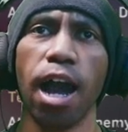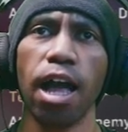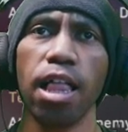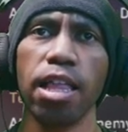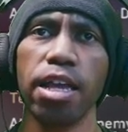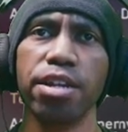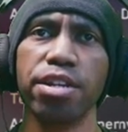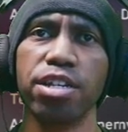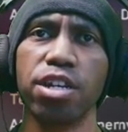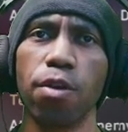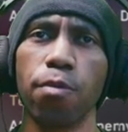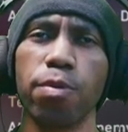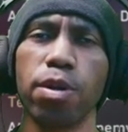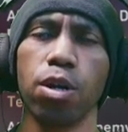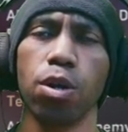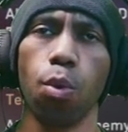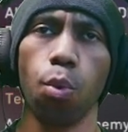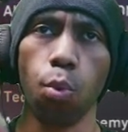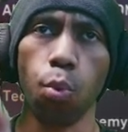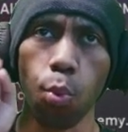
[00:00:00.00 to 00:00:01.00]
ally
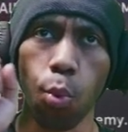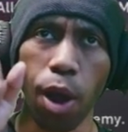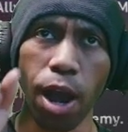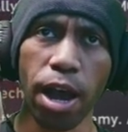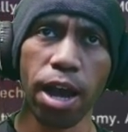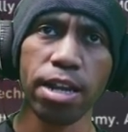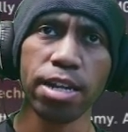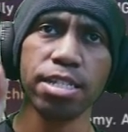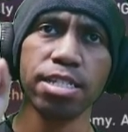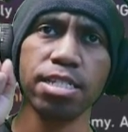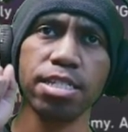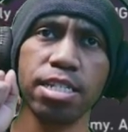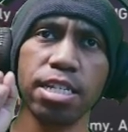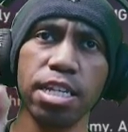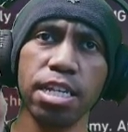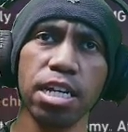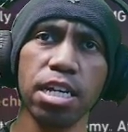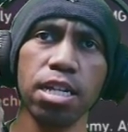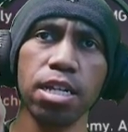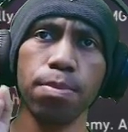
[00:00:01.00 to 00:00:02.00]
recover one
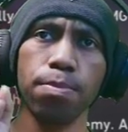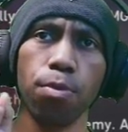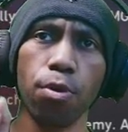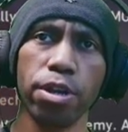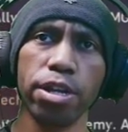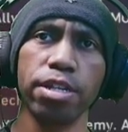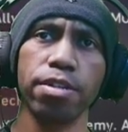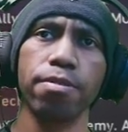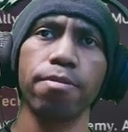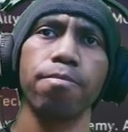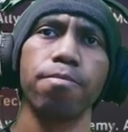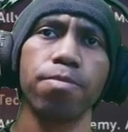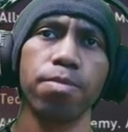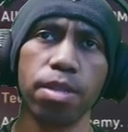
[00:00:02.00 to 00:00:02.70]
skill point.